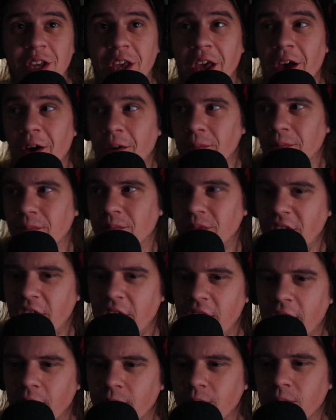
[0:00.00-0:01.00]
go,
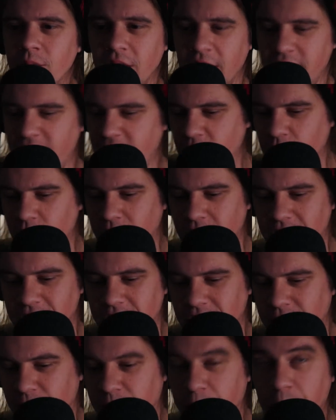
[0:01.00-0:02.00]
And then you could
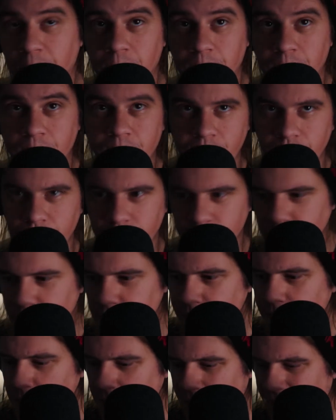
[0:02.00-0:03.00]
just
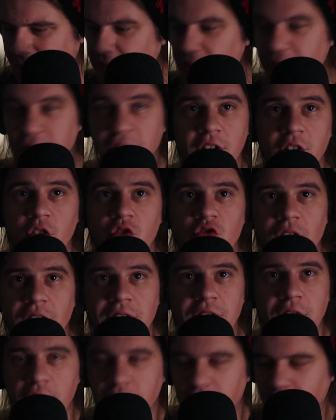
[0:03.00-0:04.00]
have this on your
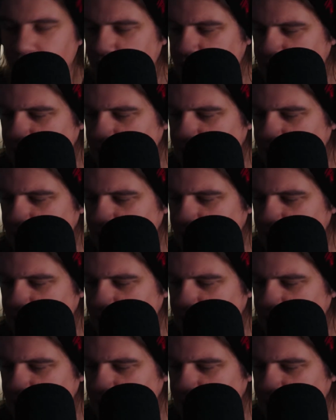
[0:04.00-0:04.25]
dresser, have this